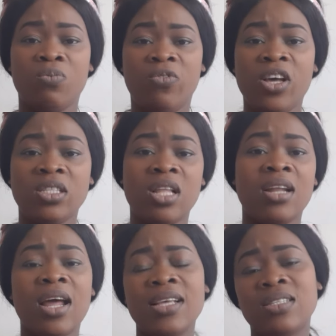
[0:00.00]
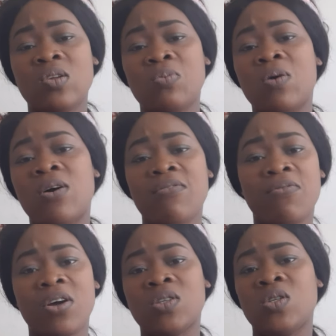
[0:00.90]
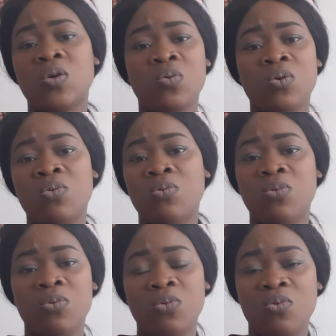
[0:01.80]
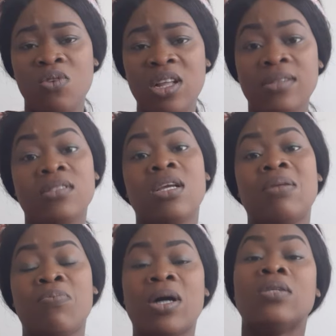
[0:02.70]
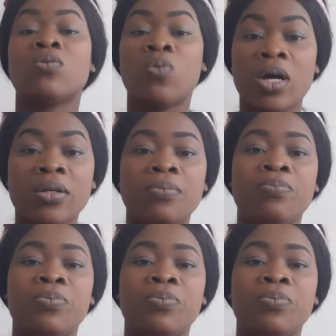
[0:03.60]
First, and that is number one factor we'll list in part one.